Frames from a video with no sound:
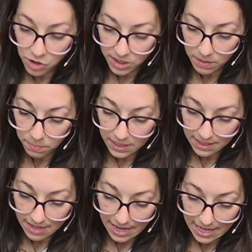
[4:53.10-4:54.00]

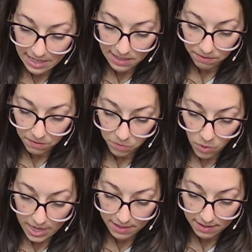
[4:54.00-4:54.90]
simplicity, in a different
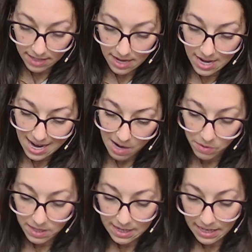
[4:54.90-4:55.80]
voice, and
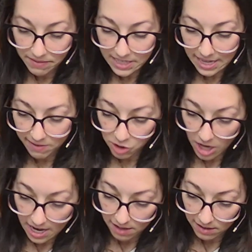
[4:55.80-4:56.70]
with the naivete of a
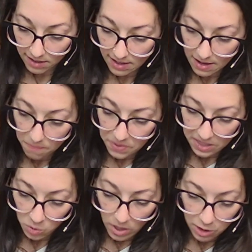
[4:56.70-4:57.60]
child, "That's
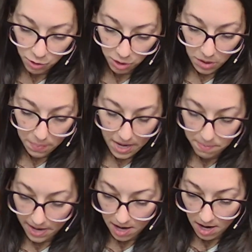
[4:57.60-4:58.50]
quite true, upon
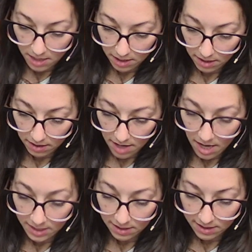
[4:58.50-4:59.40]
my honor.
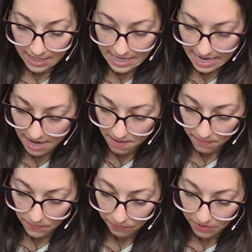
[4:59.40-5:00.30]
Honest Indian.
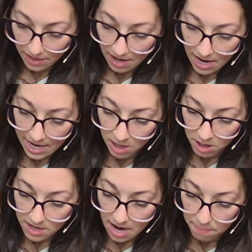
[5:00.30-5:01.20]
I
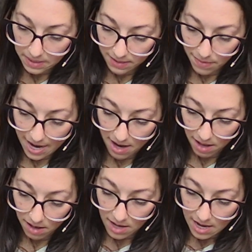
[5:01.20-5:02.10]
could not but
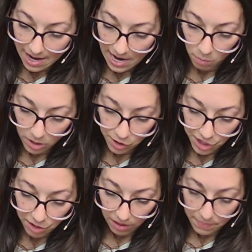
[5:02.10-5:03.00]
smile, at which
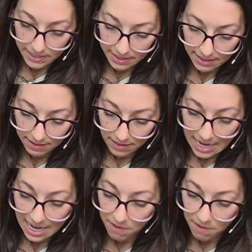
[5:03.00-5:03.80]
he grimaced. "I gave